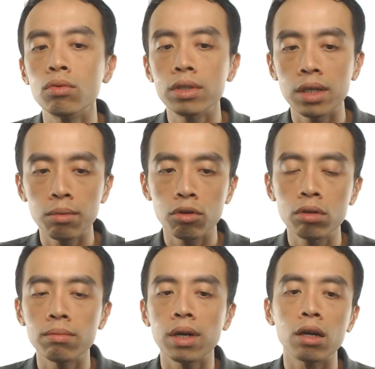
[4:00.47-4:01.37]
cm
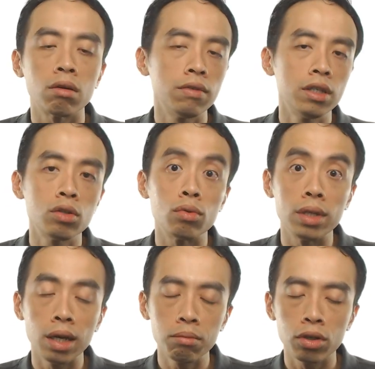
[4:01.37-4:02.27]
cubed. I convert this to
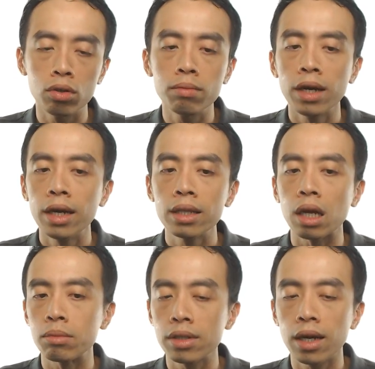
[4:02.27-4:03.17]
dm cubed
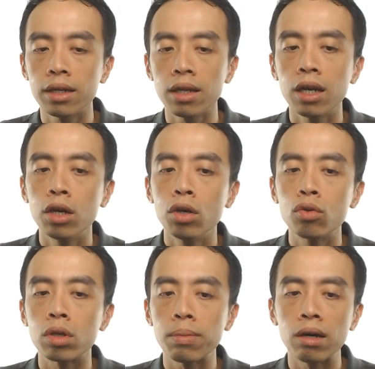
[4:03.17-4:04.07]
times 10
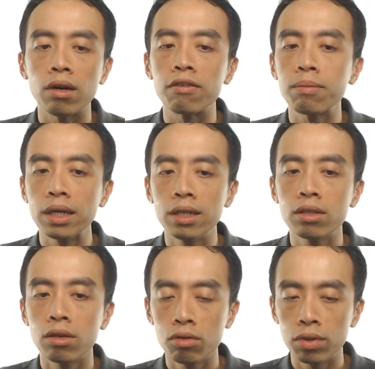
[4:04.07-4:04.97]
to the power of minus
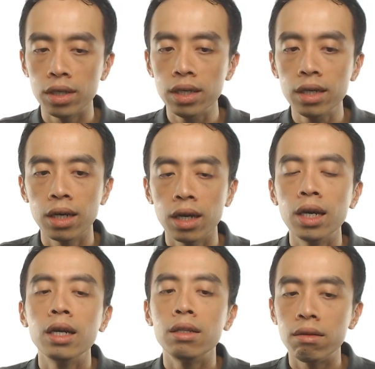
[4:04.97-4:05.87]
3
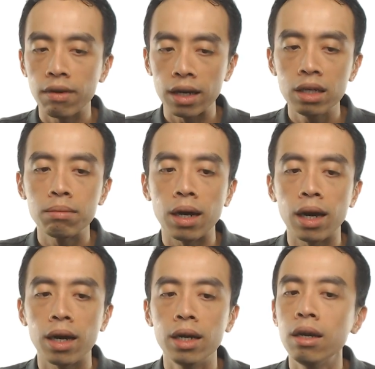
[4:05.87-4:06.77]
divided
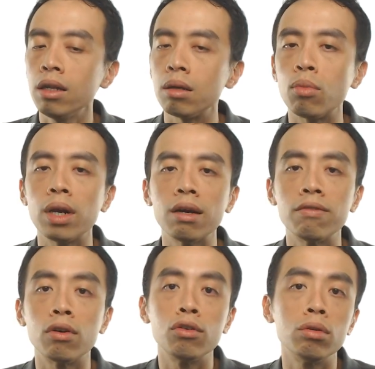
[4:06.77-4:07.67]
by the molar
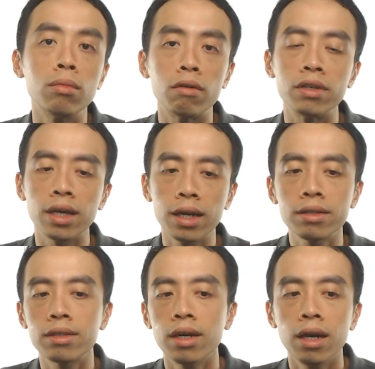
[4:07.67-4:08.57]
volume of a
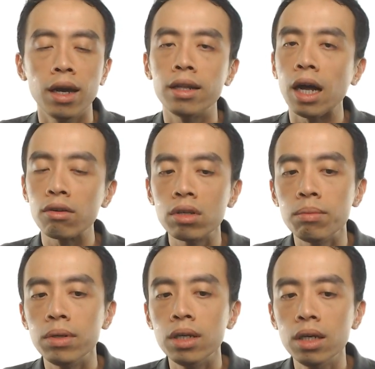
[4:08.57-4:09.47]
gas at
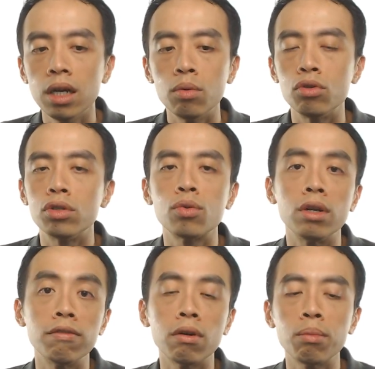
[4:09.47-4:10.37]
RTP, which is
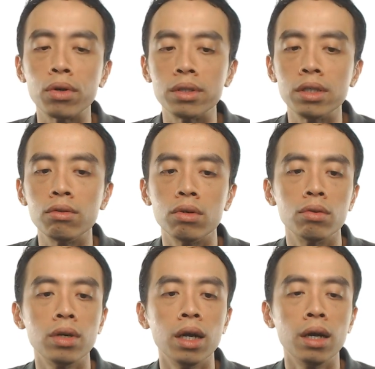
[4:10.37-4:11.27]

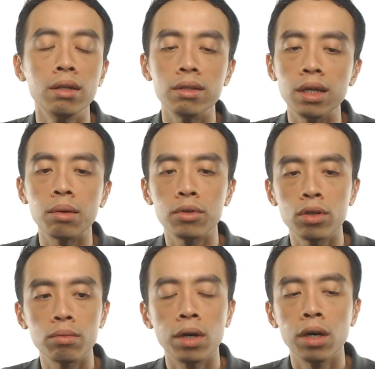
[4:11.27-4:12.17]
24.0 dm
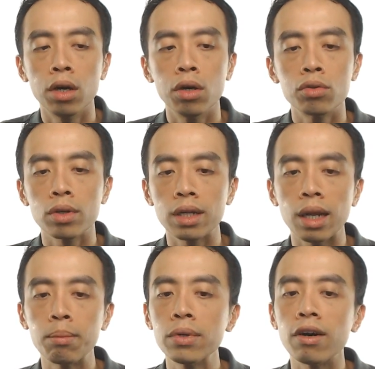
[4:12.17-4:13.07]
cubed. So the
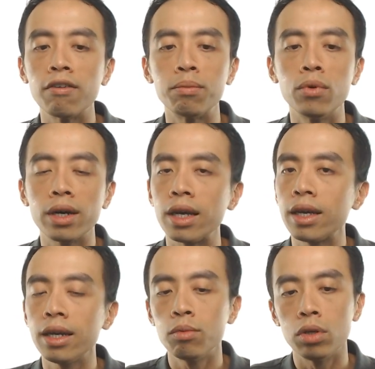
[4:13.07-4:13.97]
number of mole I can
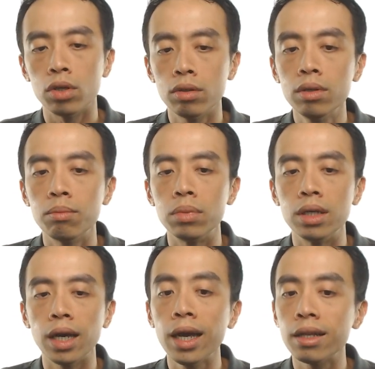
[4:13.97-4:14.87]
get will
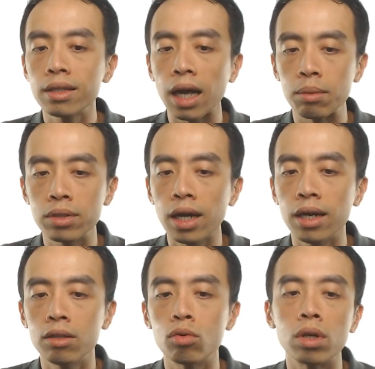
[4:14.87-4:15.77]
be 8 times
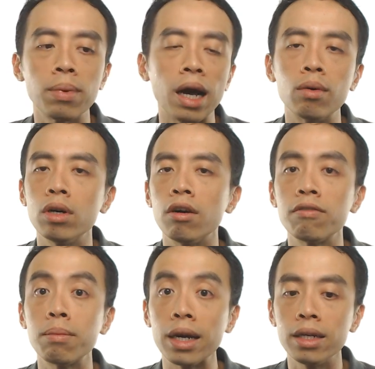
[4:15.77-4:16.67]
10 to the power
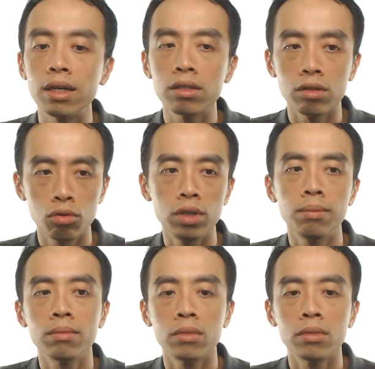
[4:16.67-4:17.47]
of minus 3.